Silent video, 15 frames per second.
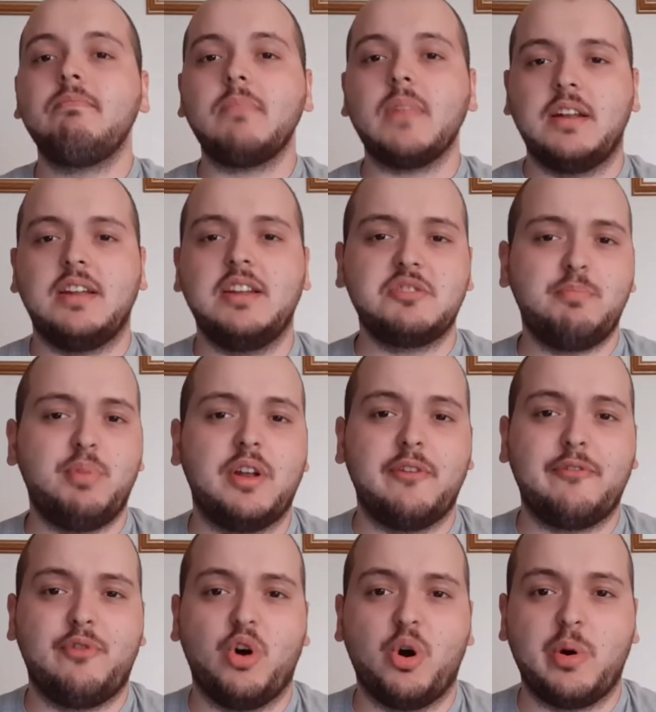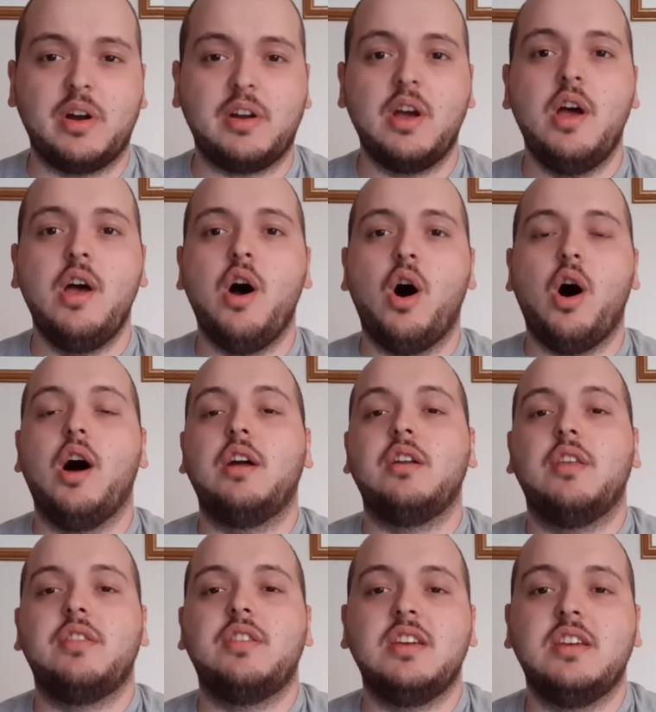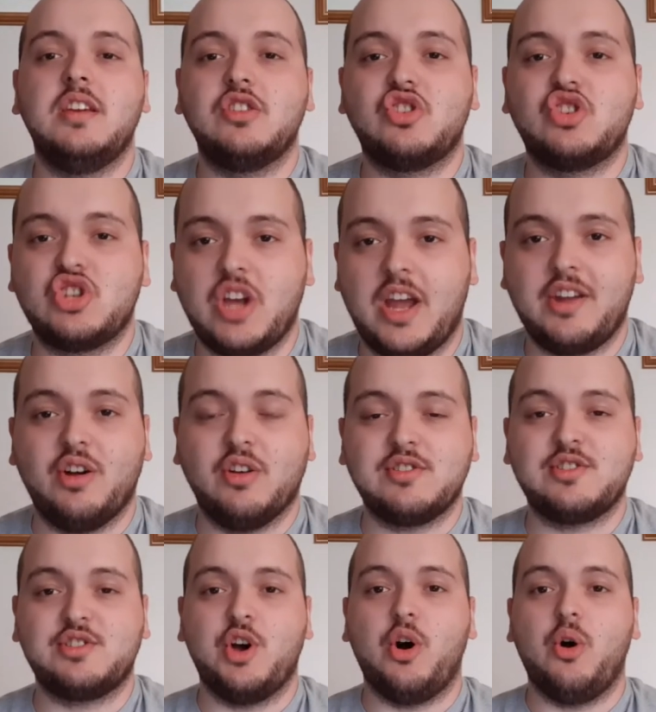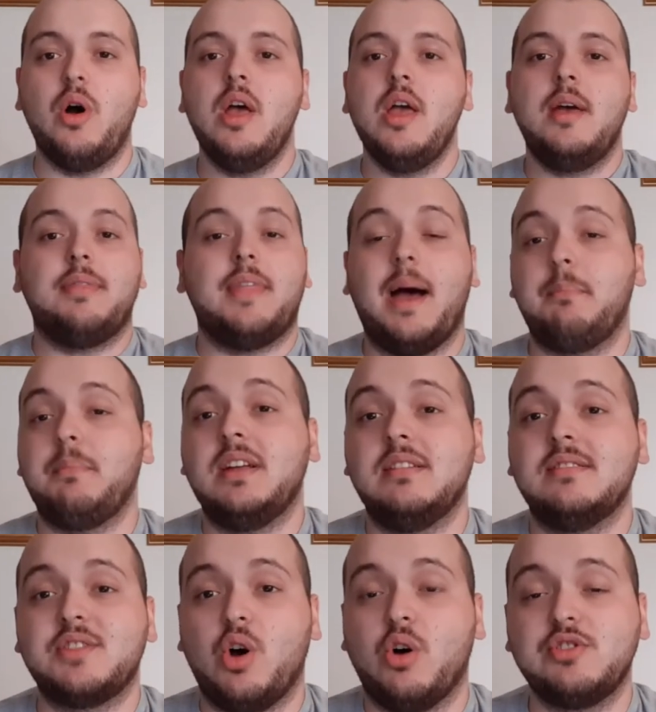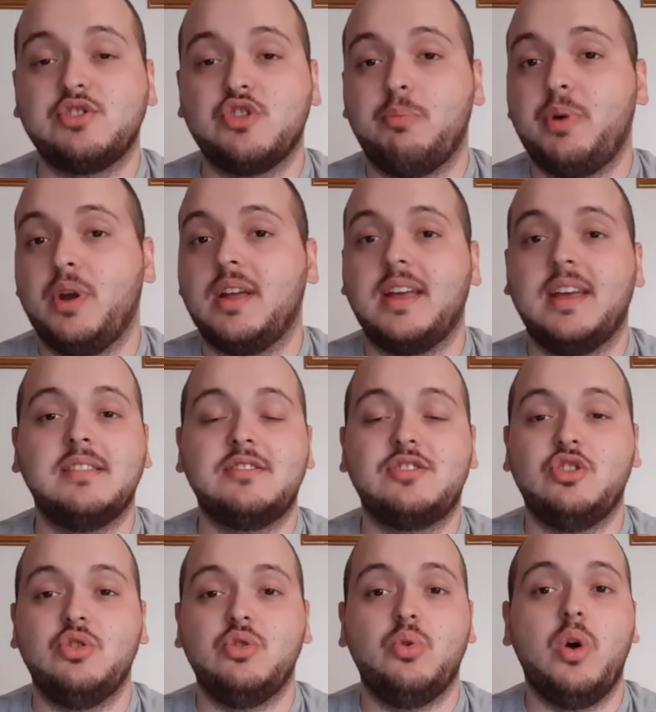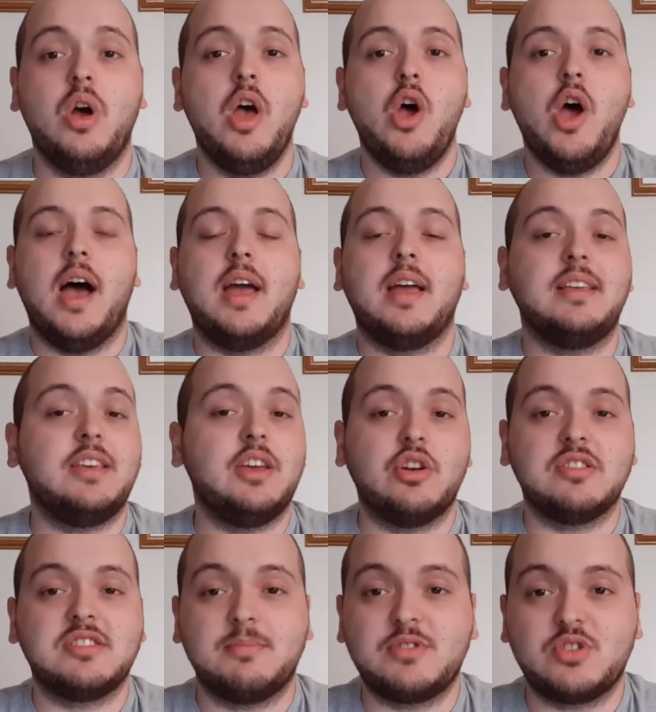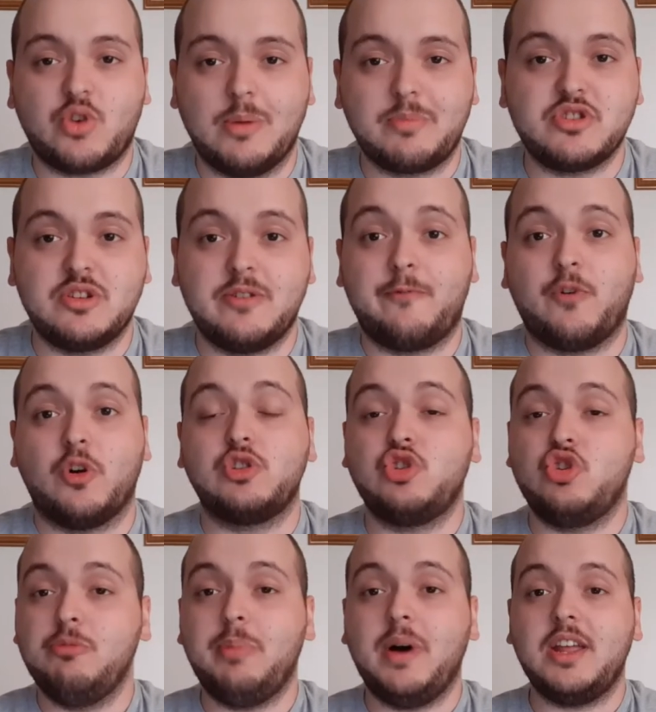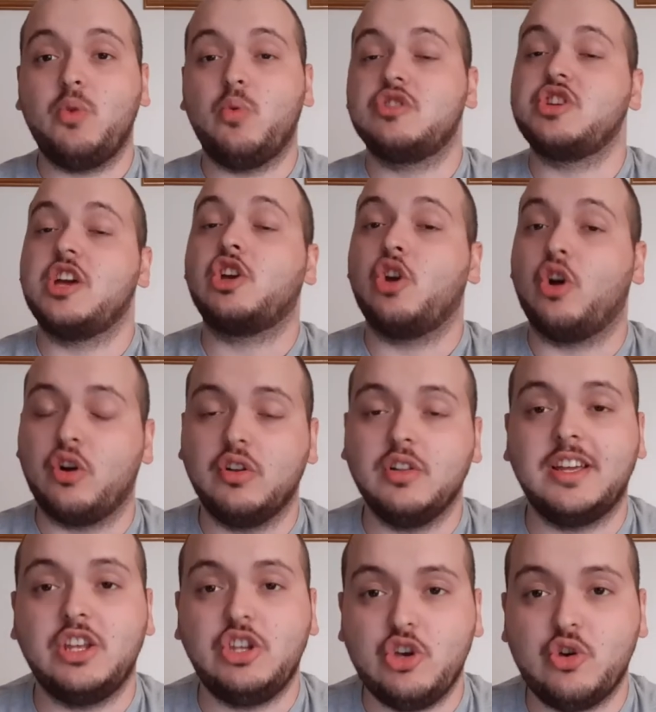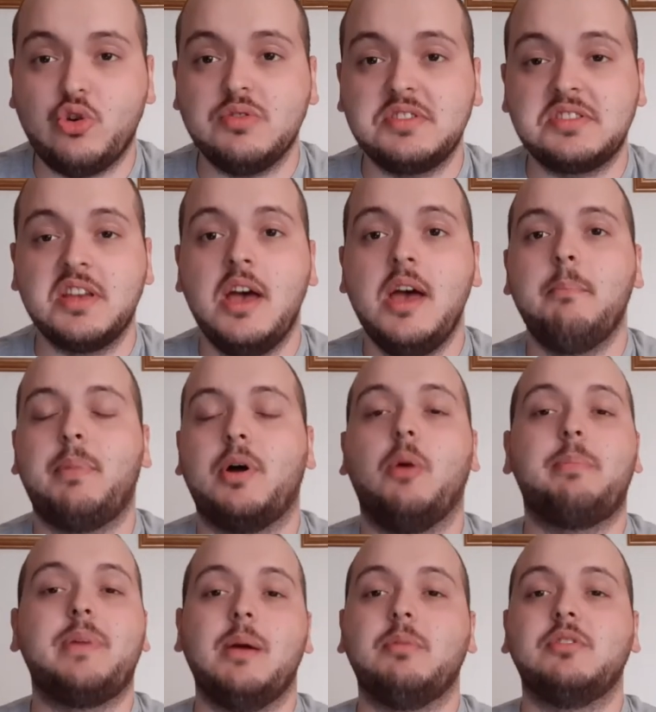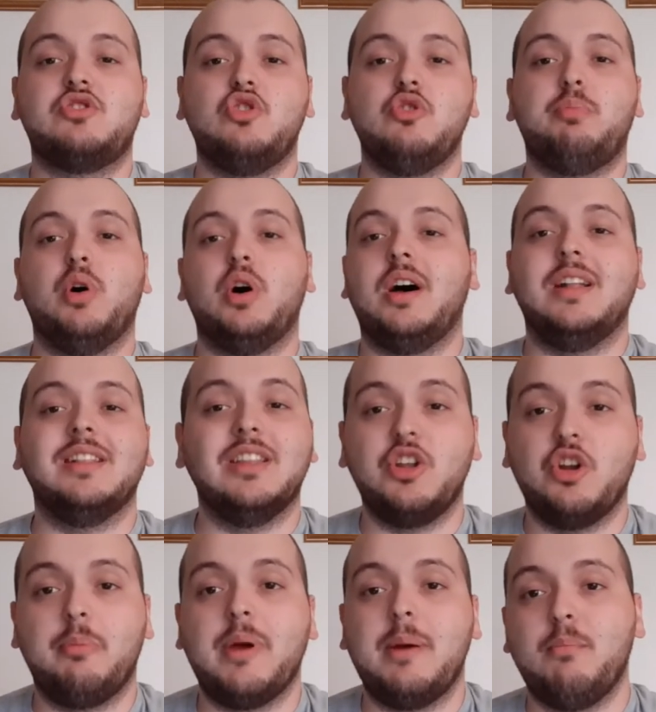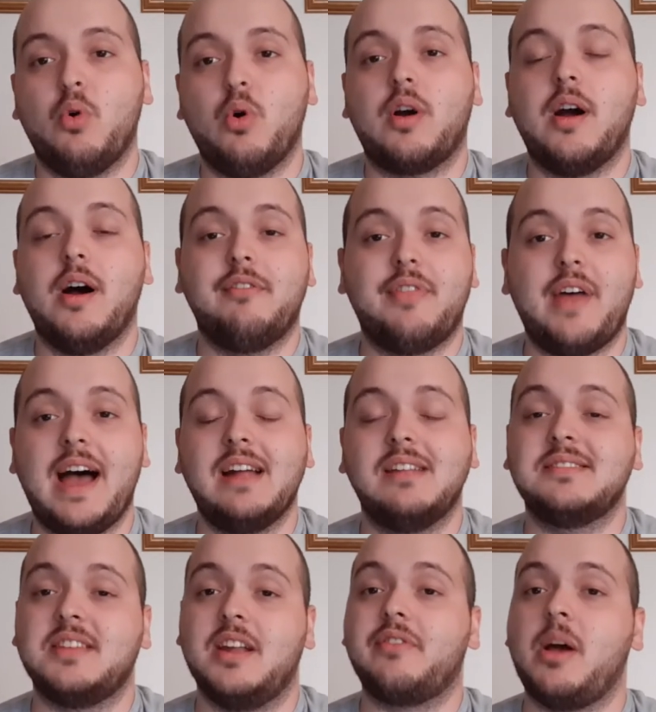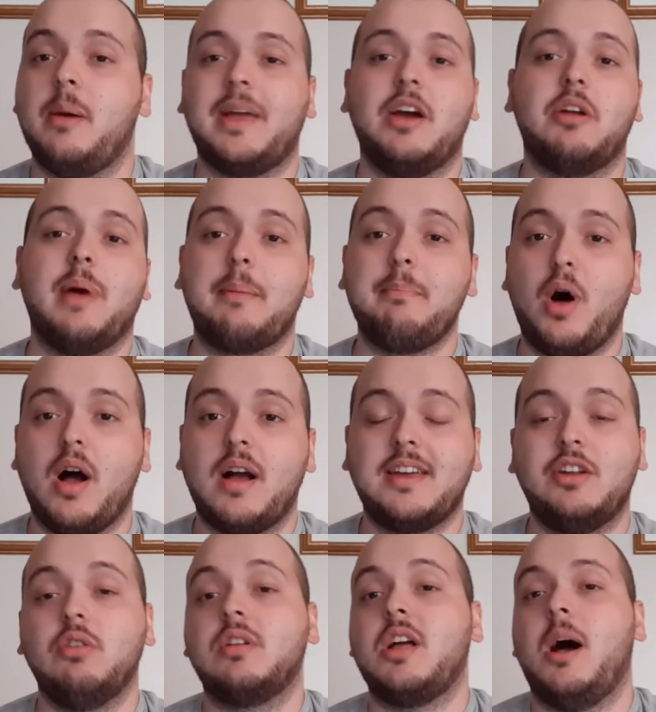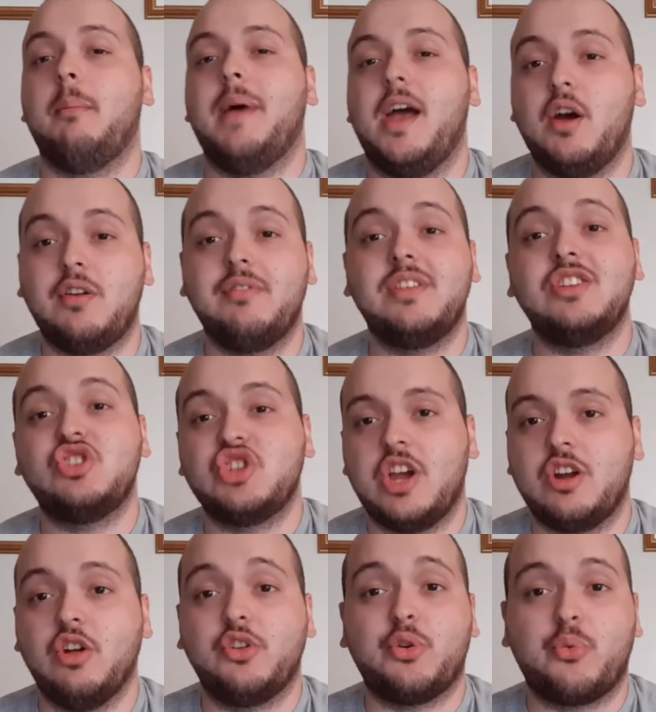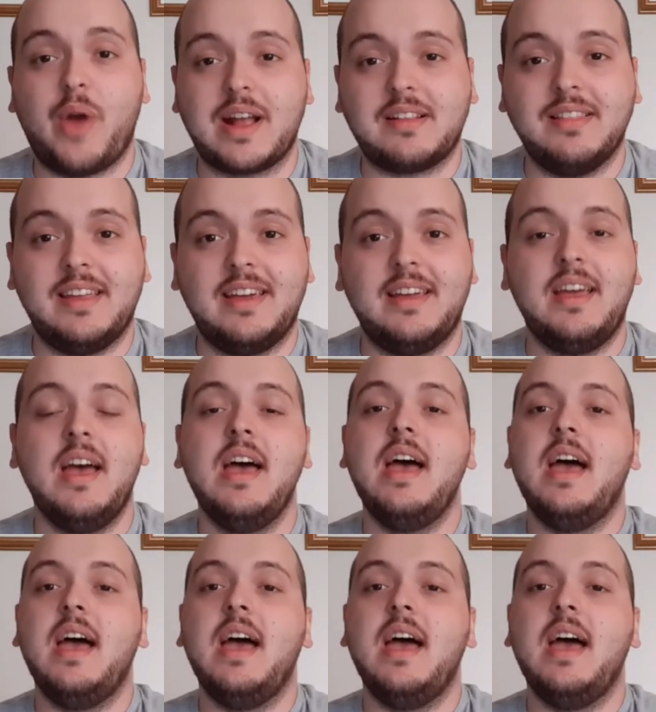I need to put it forward on the channel. So that means also putting into a year subscription for TubeBuddy, which I currently use. But I'll be able to put a little bit more of that instead of coming out of my pocket. It'll come out of the channel directly.